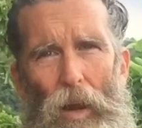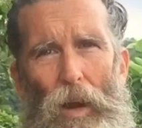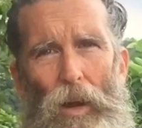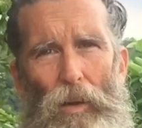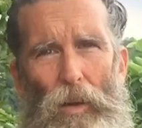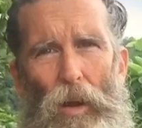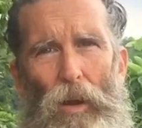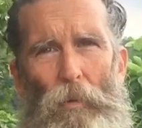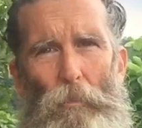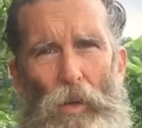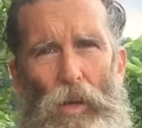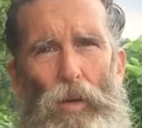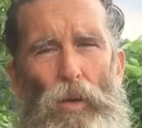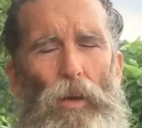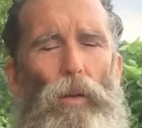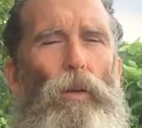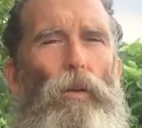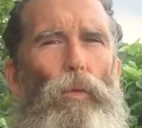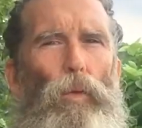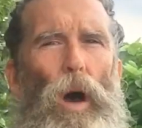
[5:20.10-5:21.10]
Ergo, I'm a
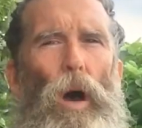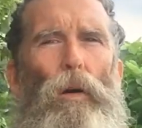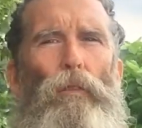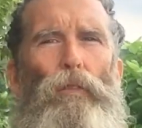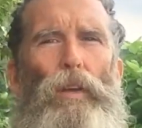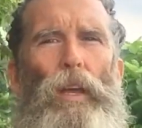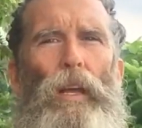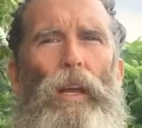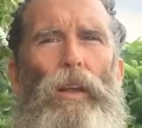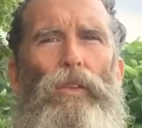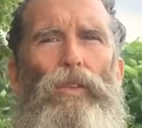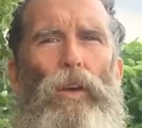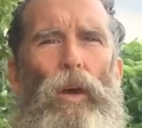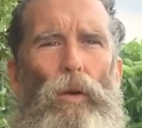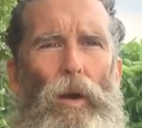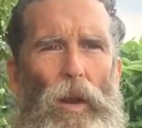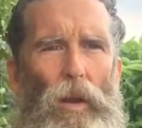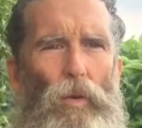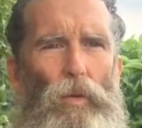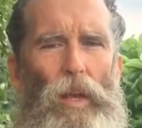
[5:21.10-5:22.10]
raw vegan,
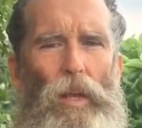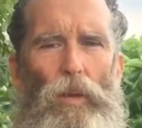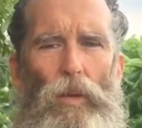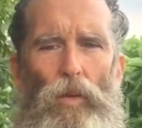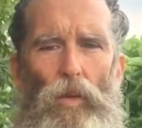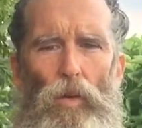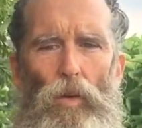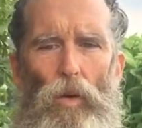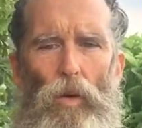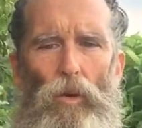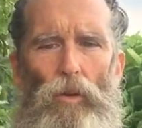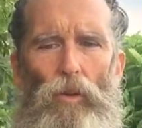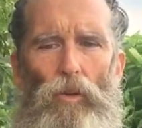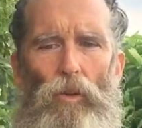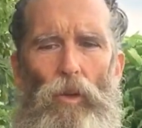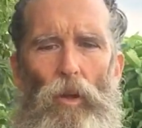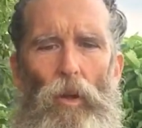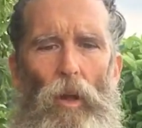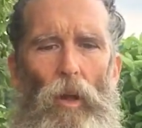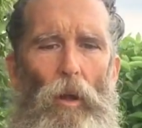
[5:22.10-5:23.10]
so I don't eat cooked,
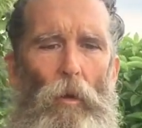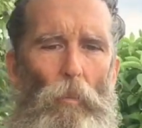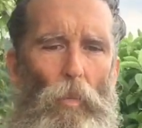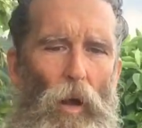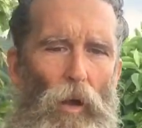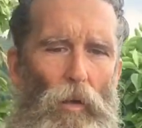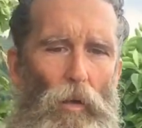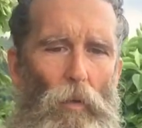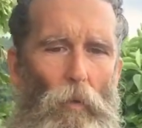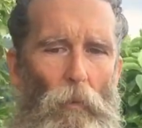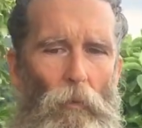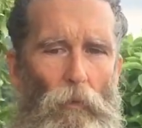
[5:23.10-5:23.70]
but